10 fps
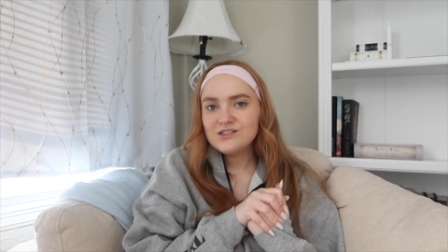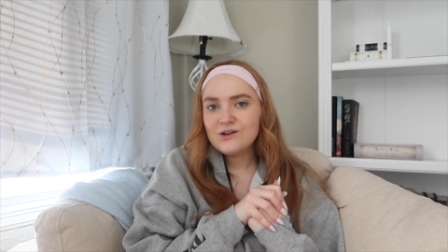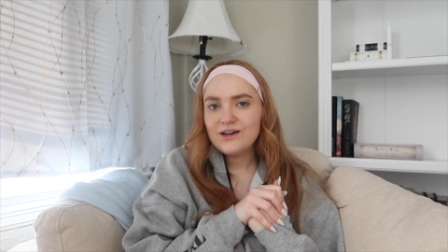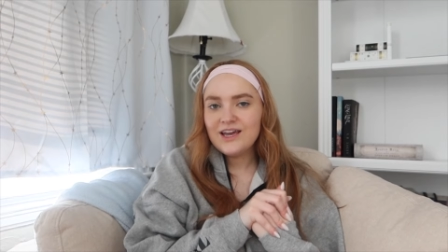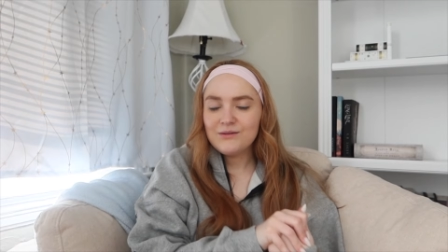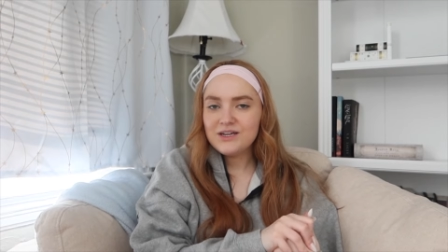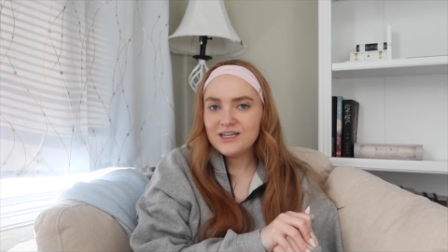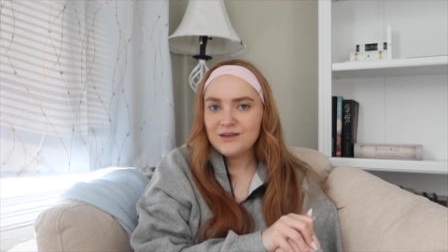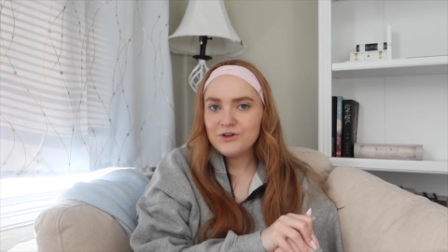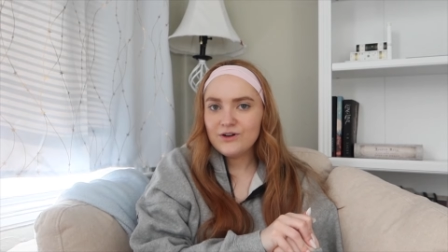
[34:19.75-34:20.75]
So I am
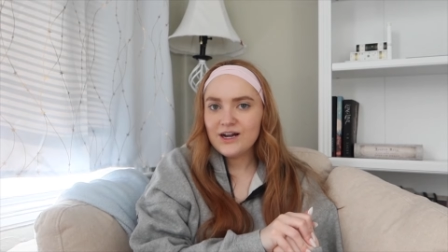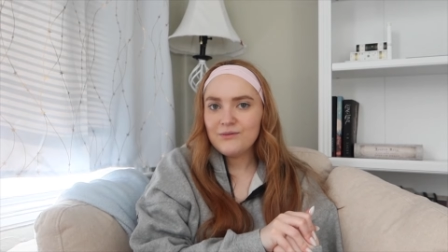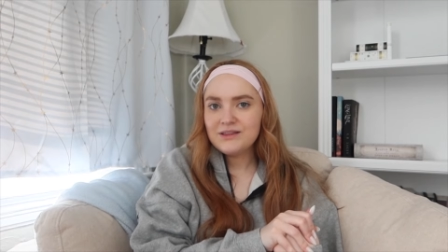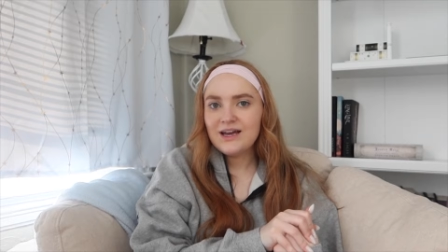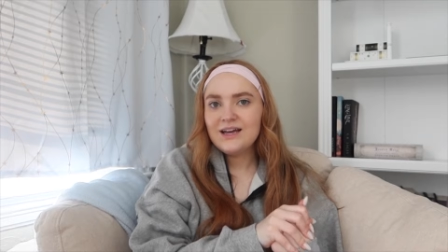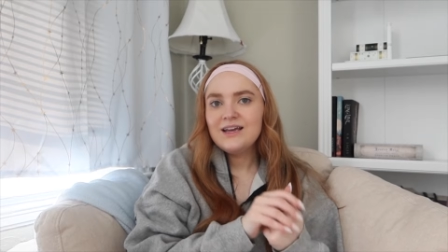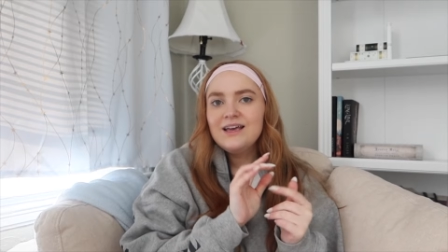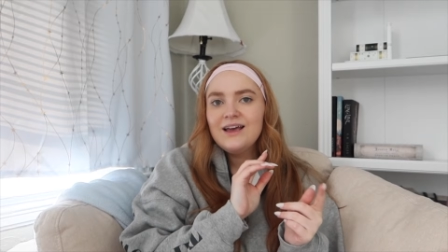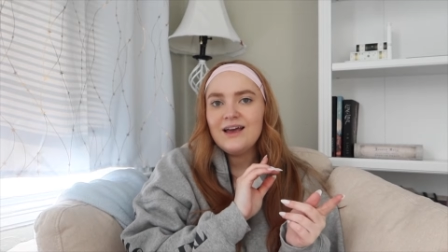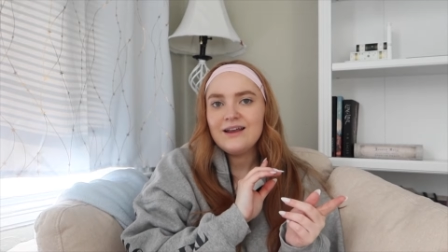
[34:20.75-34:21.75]
gonna keep going on with that,
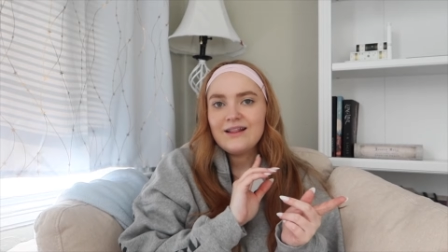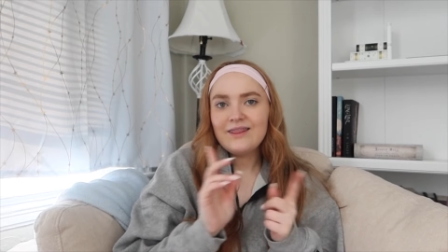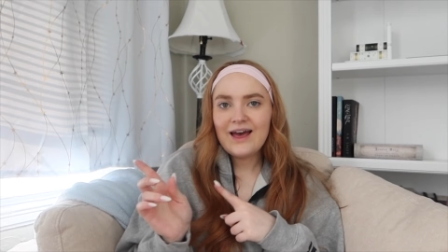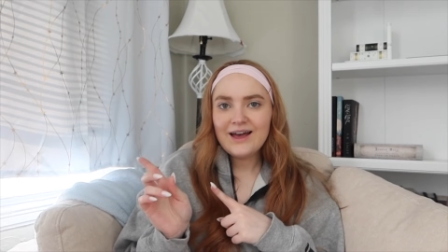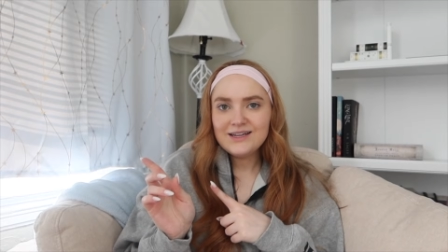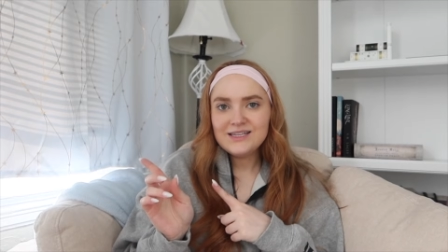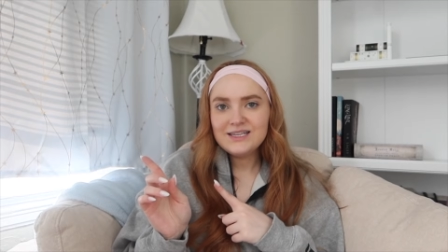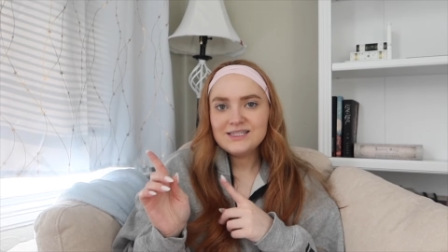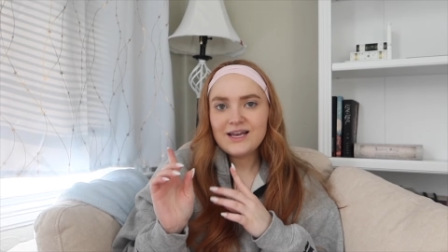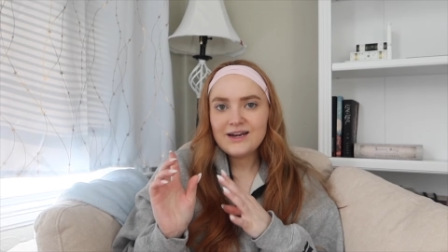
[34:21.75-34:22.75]
and that
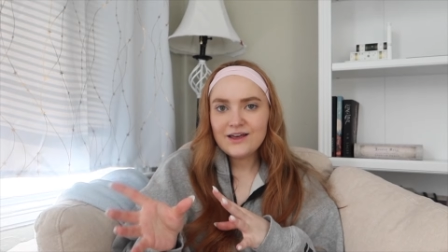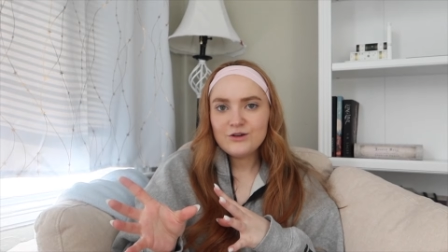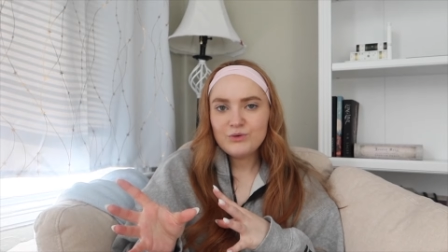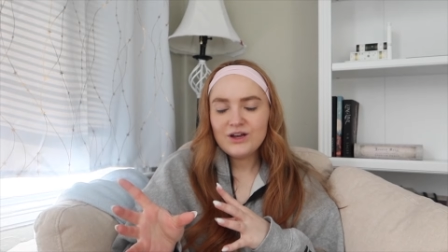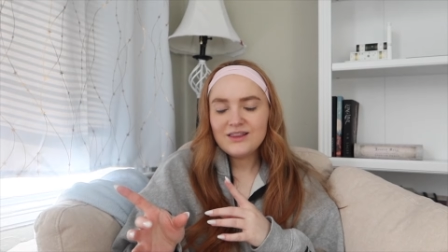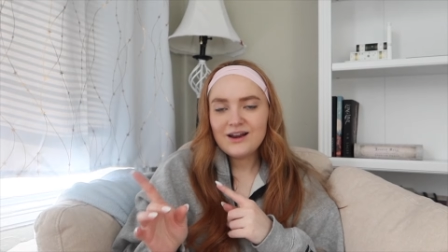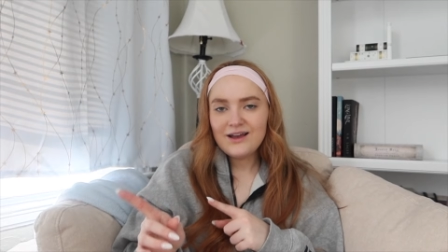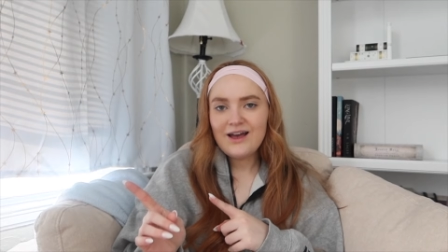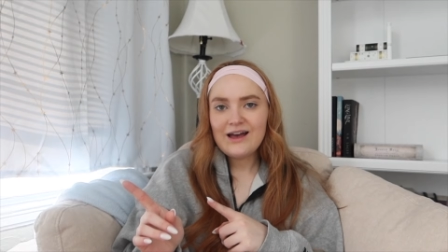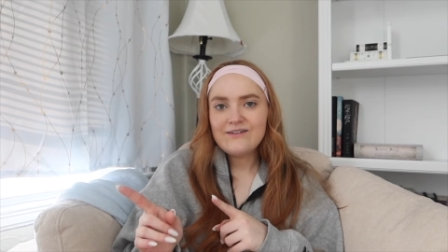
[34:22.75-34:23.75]
is another book that
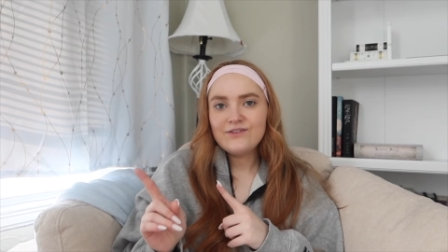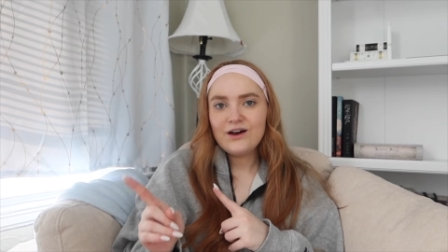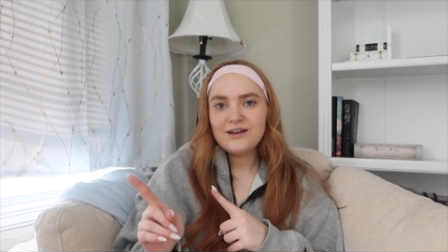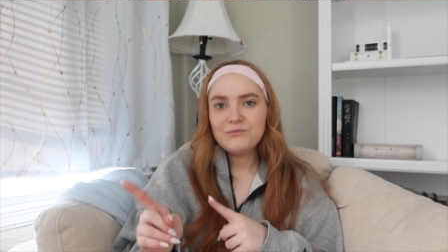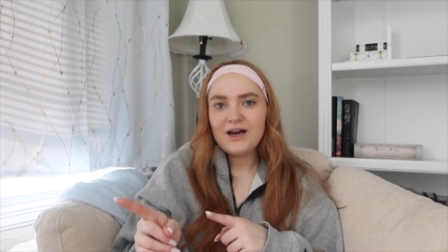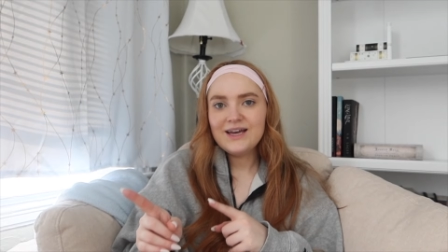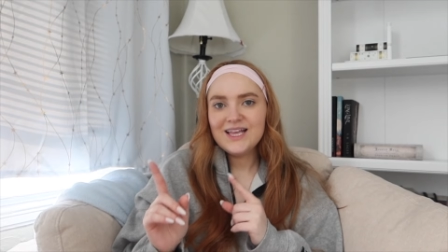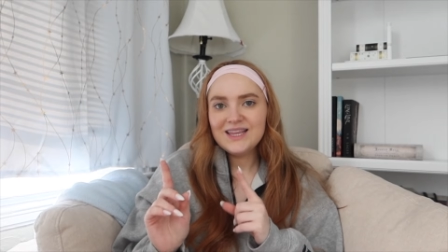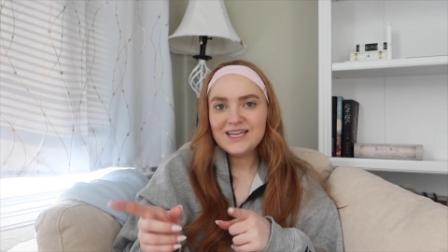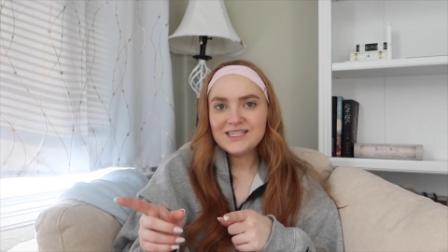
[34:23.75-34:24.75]
I have on
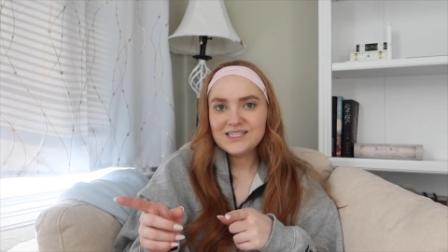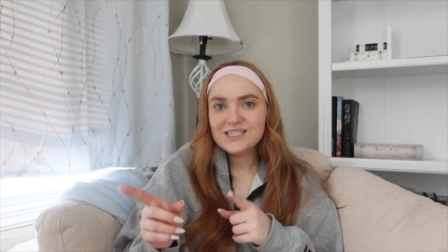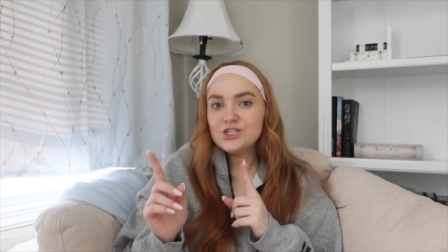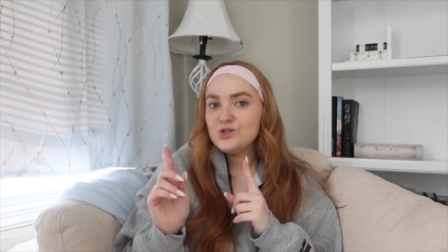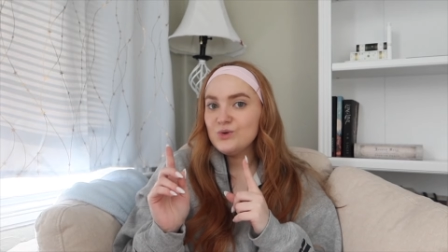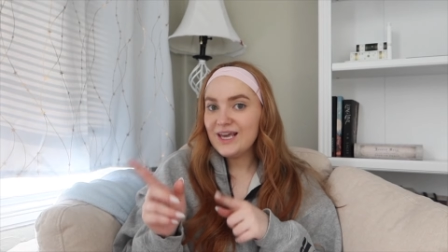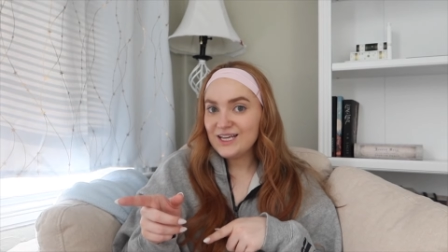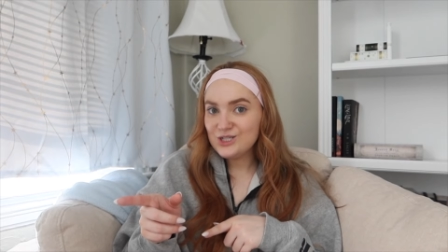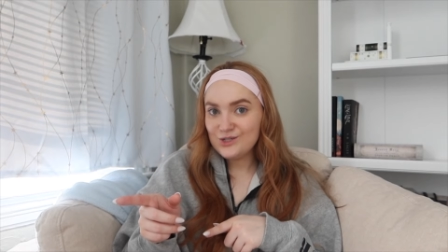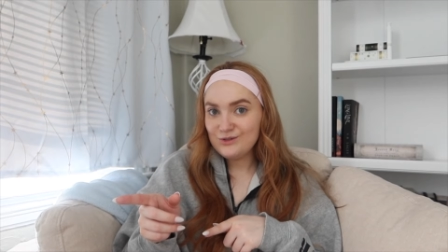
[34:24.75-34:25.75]
my list to
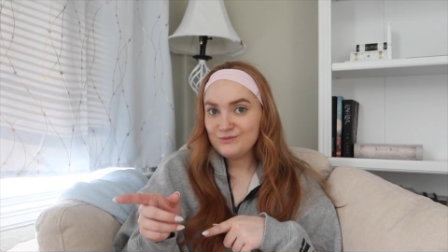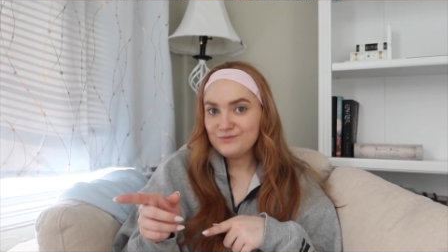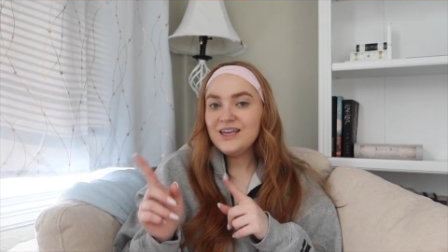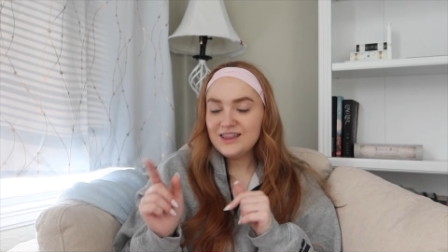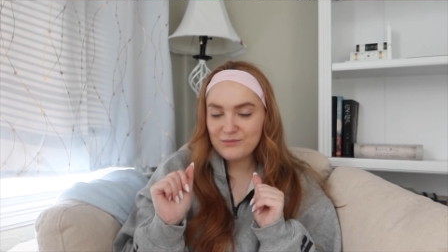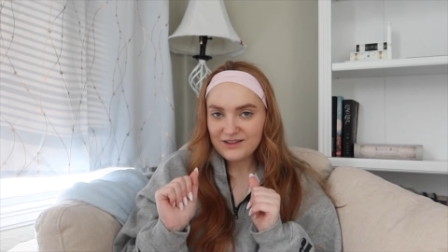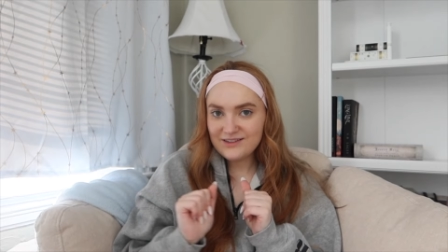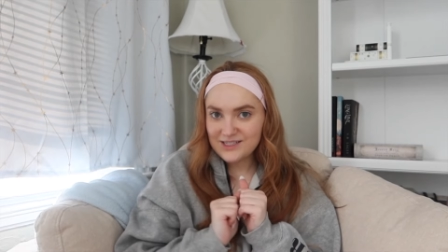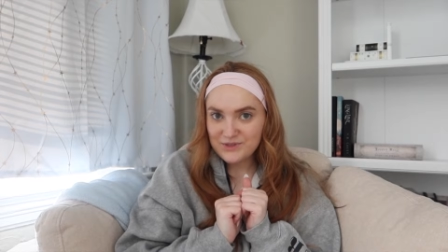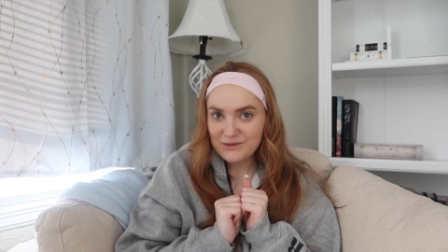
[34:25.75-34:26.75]
get to in the
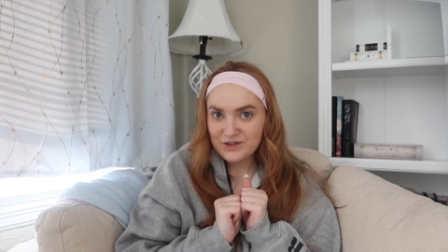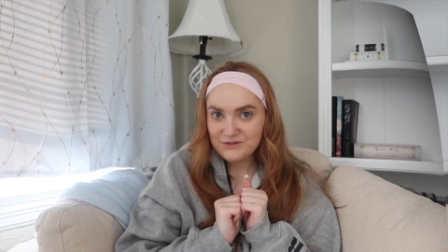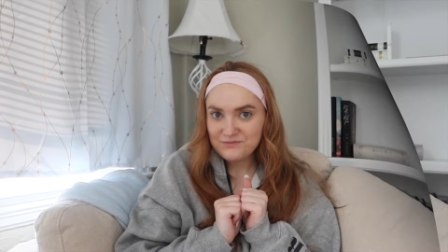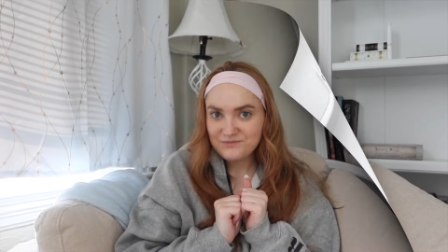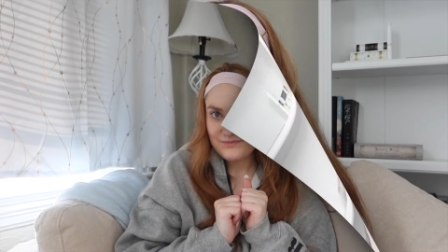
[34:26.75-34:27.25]
month of September.